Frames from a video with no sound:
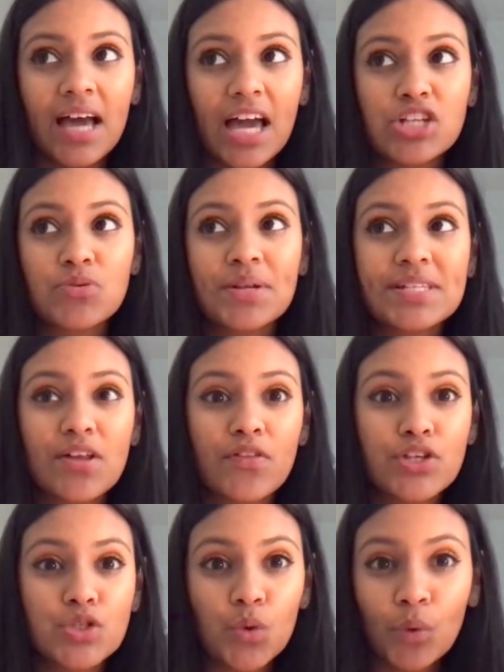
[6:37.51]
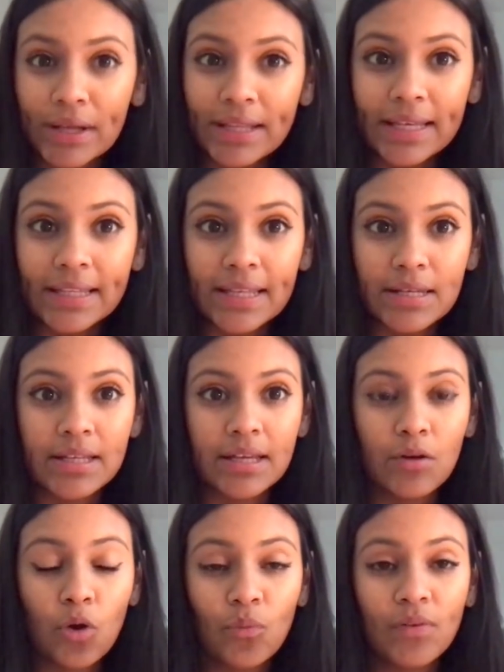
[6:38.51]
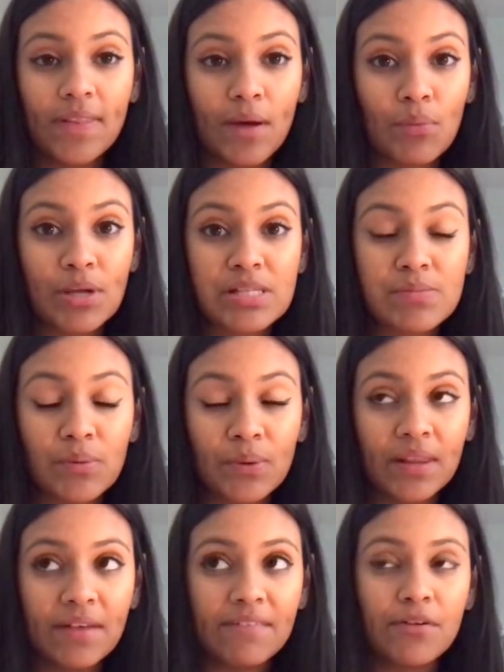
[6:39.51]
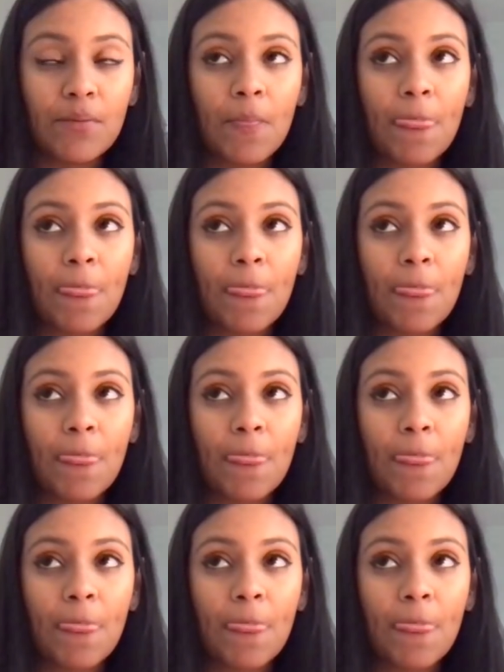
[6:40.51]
I just want to sit on the toilet, and like hopefully that brings me relief.